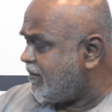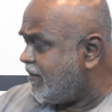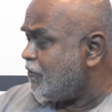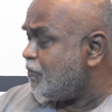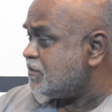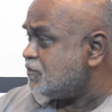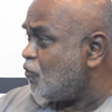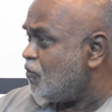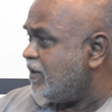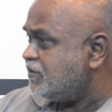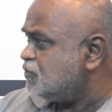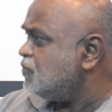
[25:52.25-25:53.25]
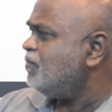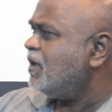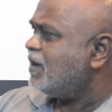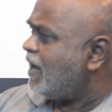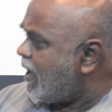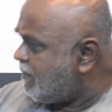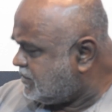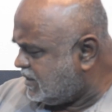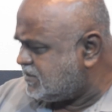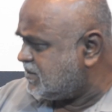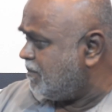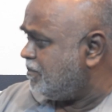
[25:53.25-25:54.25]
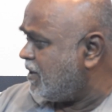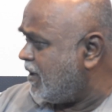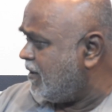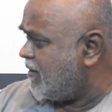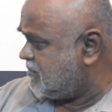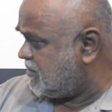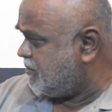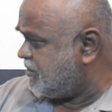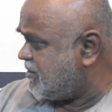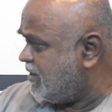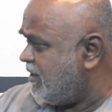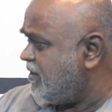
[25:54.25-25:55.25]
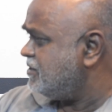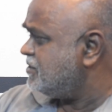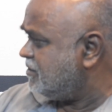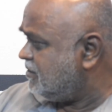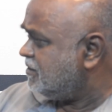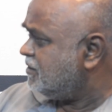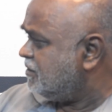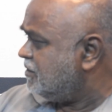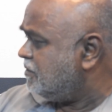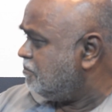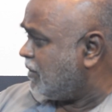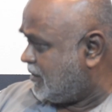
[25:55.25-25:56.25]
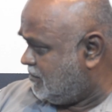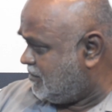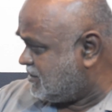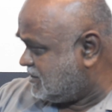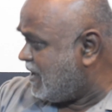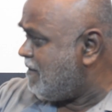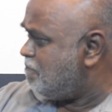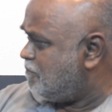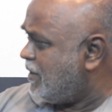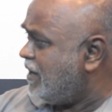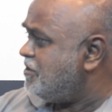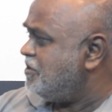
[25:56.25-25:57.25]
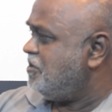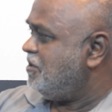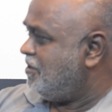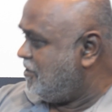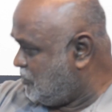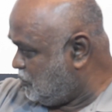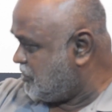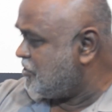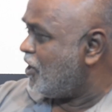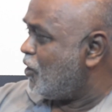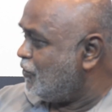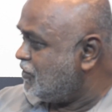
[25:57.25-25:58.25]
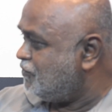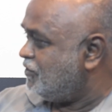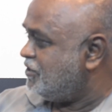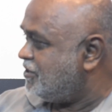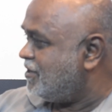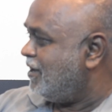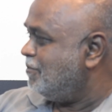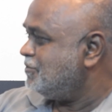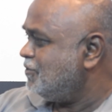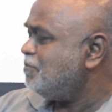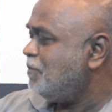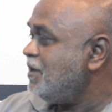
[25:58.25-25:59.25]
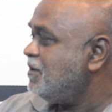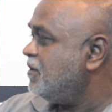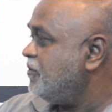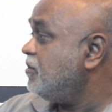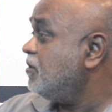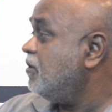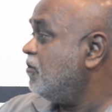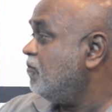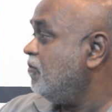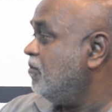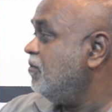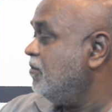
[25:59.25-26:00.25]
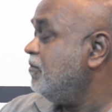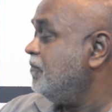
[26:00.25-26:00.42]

I think it was known as Suva Times at some stage, but the same entity, which now is Fiji Times, it played a critical role.